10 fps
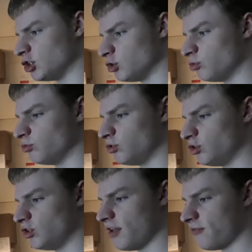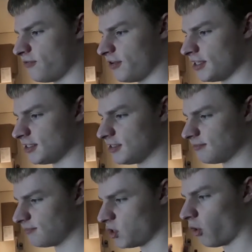to do if
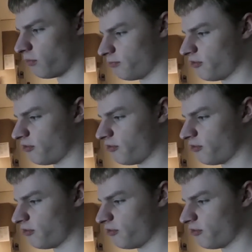it's not